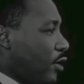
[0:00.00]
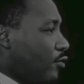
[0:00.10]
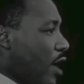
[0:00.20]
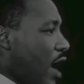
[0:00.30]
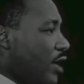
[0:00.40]

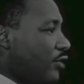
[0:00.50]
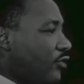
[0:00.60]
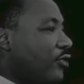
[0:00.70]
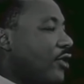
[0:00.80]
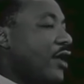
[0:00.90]
that
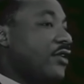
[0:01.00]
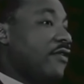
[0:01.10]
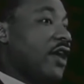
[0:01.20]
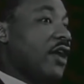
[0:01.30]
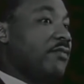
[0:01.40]
riots do
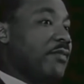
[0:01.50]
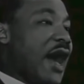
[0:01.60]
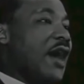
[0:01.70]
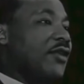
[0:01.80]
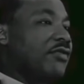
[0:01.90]
not
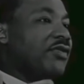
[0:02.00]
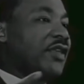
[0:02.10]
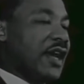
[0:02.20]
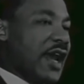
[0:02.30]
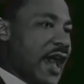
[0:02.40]
develop out of
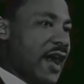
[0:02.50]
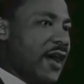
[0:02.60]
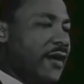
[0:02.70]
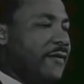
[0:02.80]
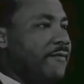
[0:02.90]
thin
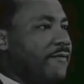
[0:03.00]
air